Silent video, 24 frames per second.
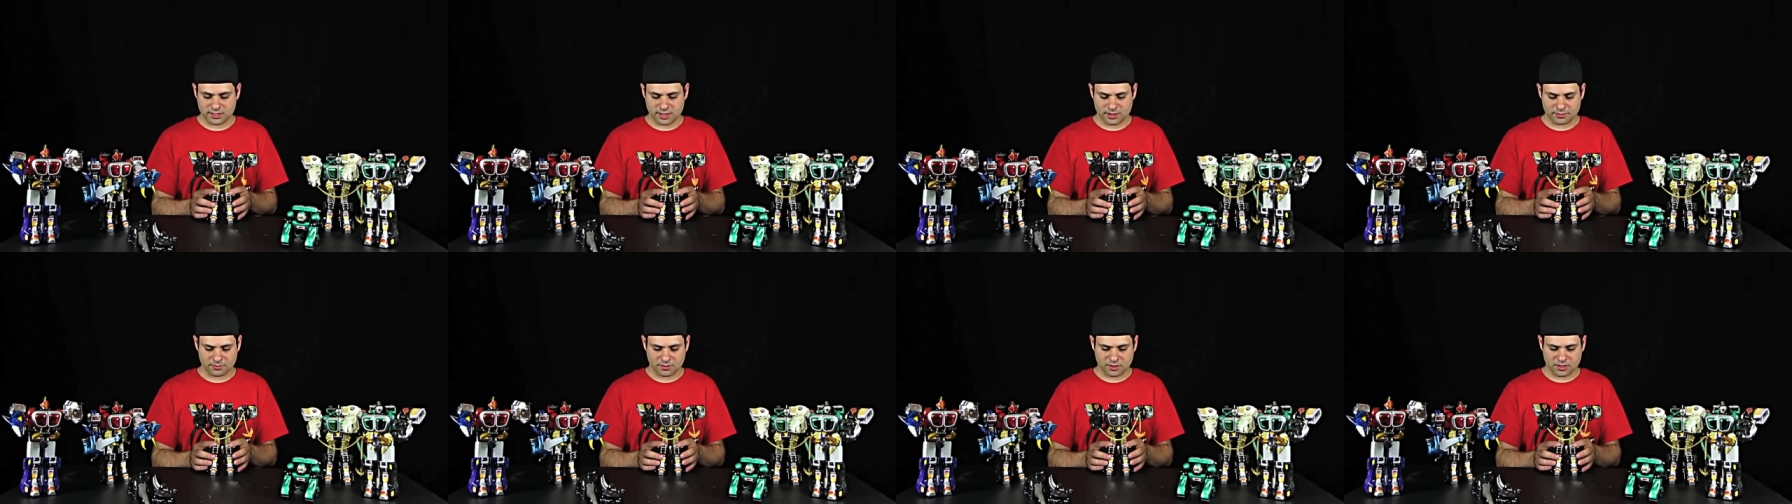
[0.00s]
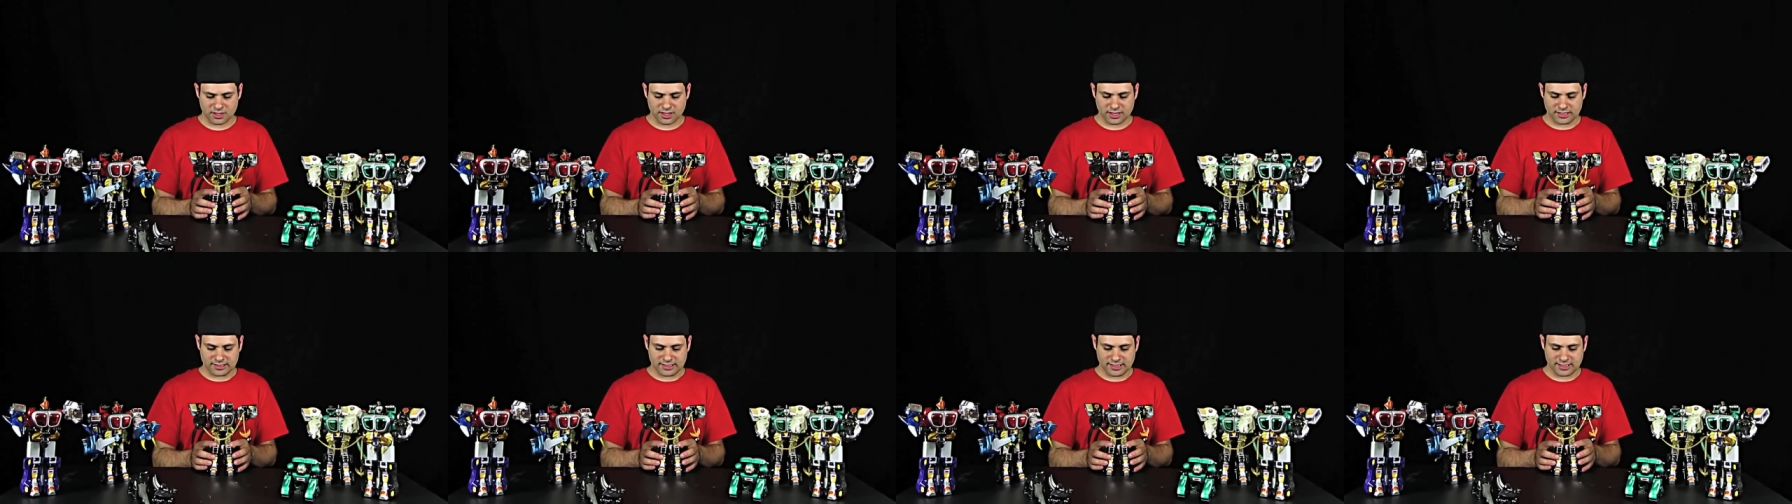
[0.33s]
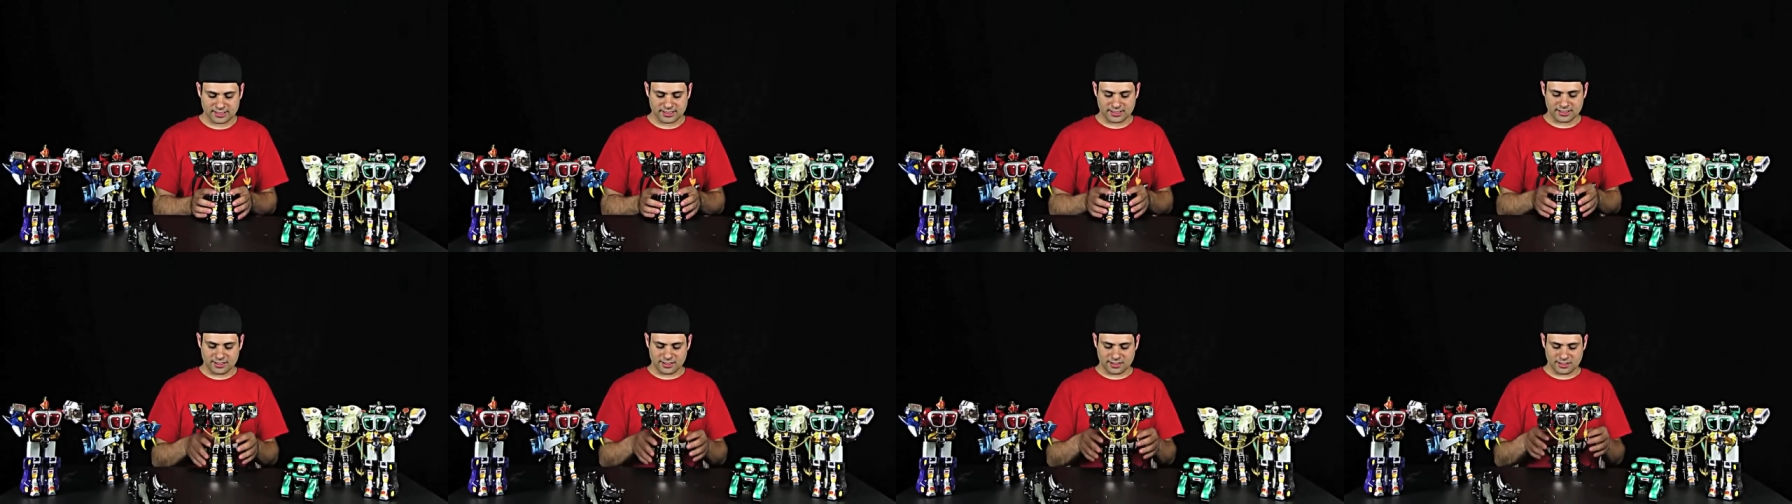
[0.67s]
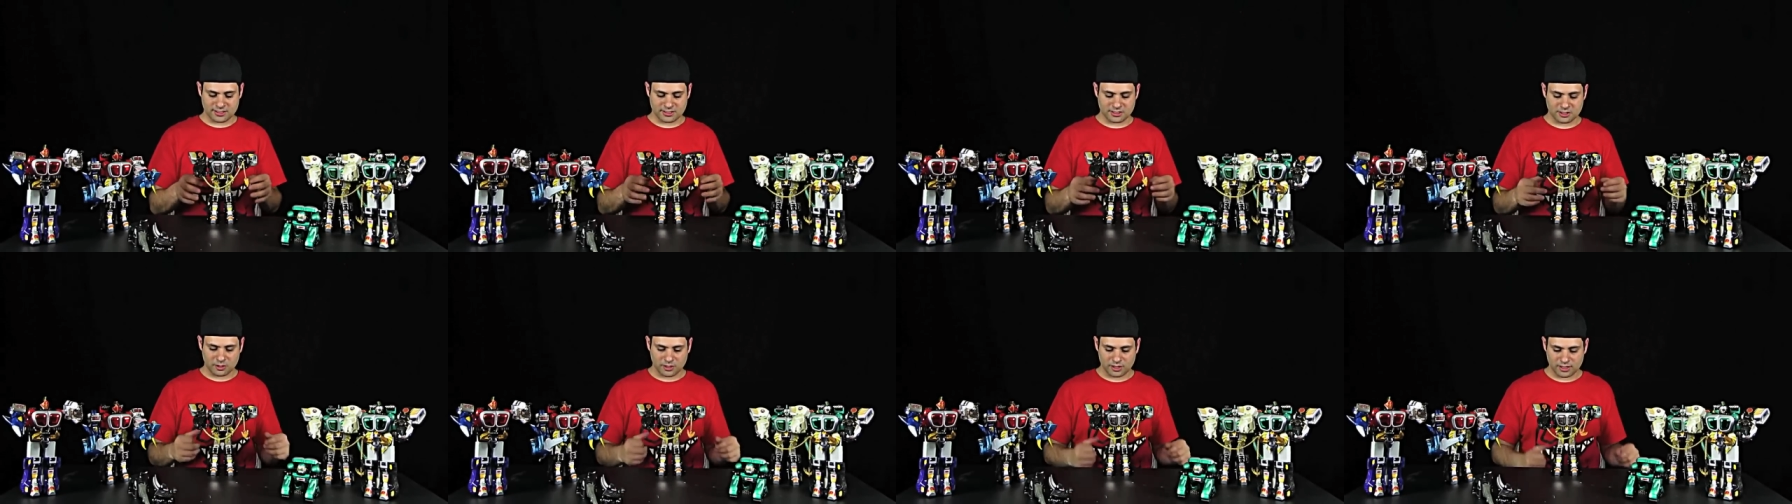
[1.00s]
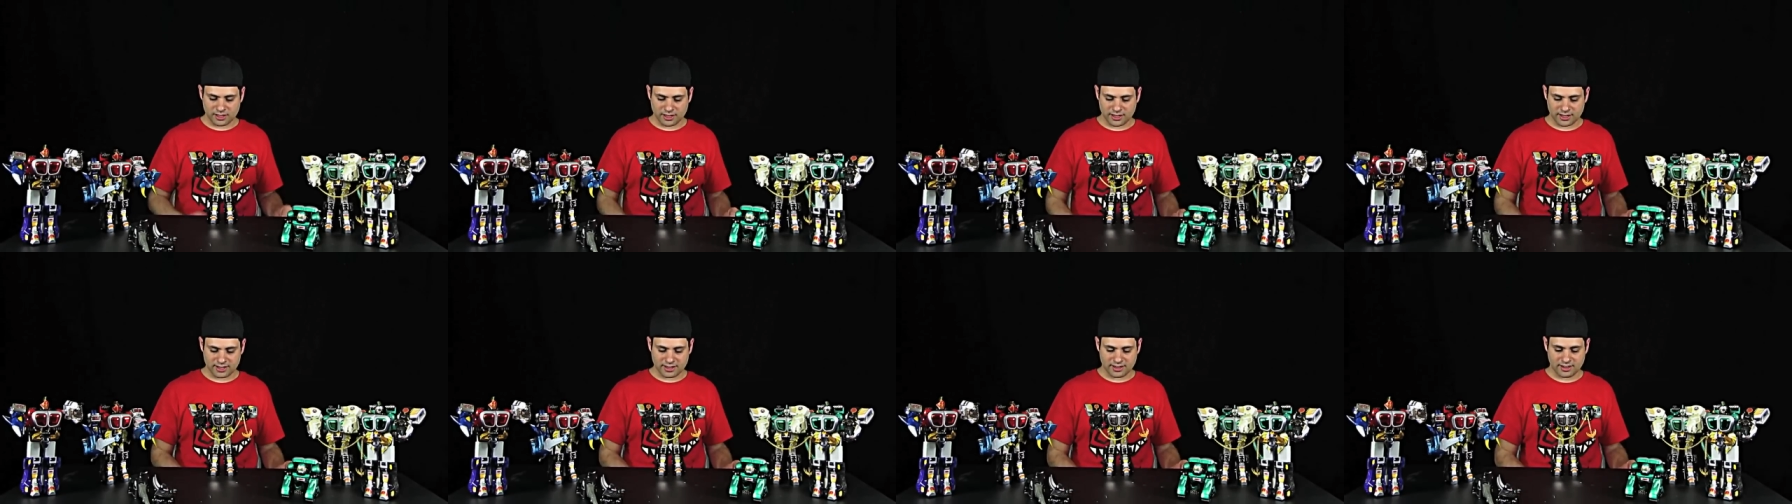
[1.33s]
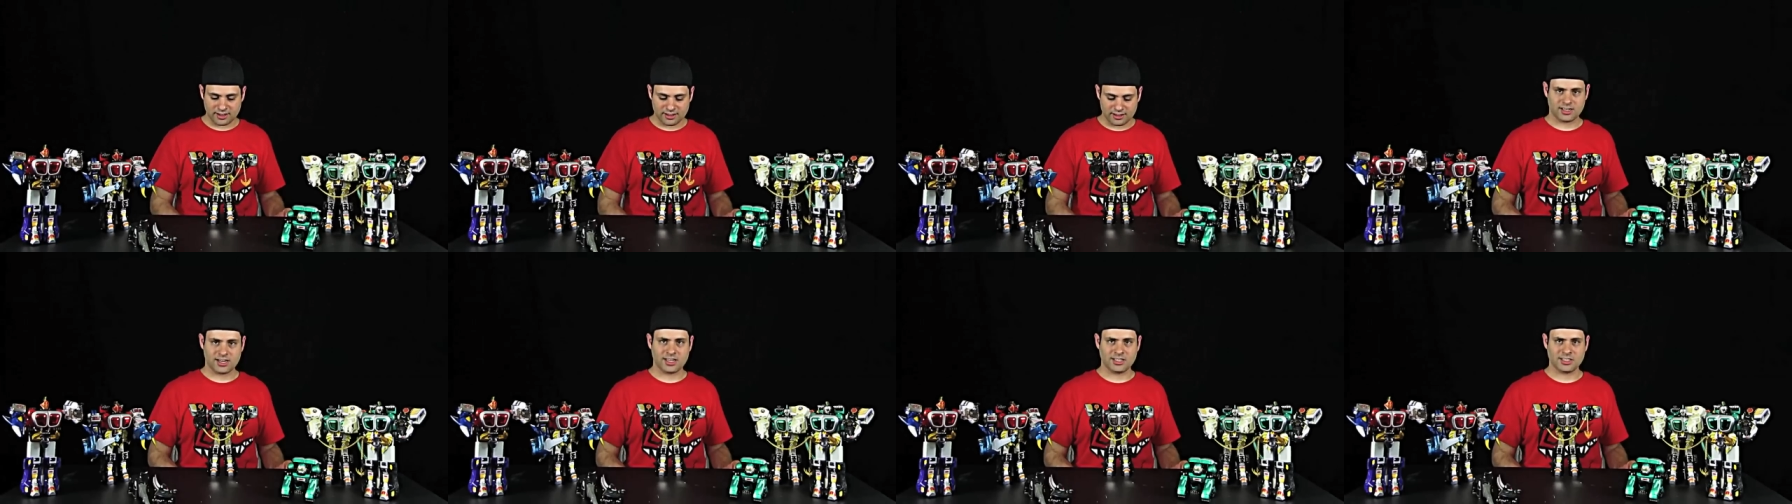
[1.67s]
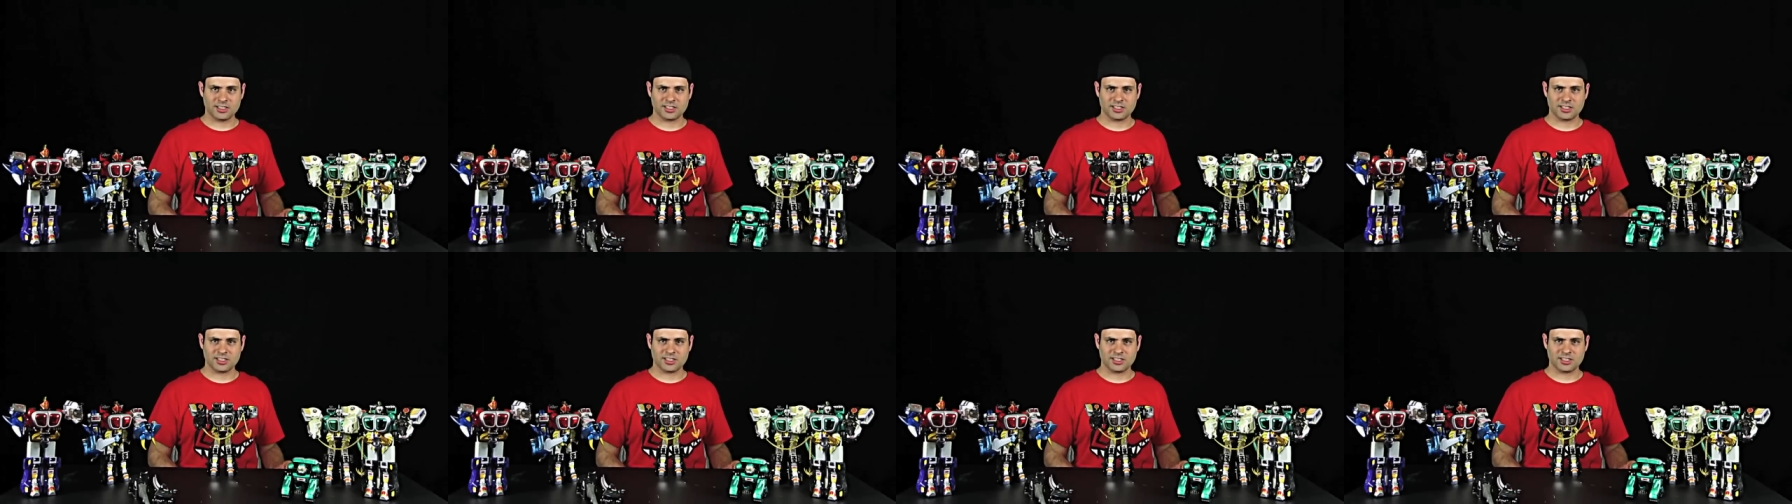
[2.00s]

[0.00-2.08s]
I'm really addicted to this toy line. I